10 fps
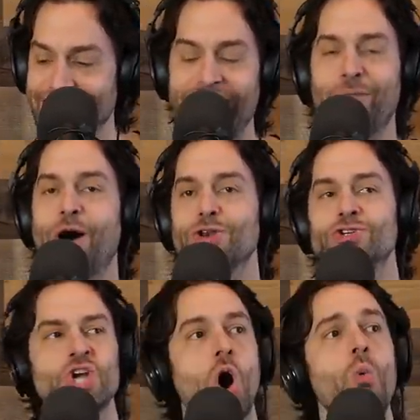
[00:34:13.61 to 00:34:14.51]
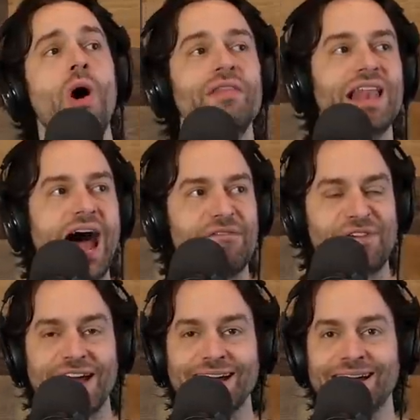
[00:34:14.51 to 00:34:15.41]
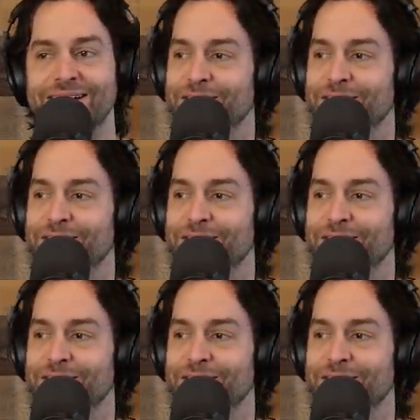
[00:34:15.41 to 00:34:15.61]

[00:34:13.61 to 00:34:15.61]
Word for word: I want no one laughing.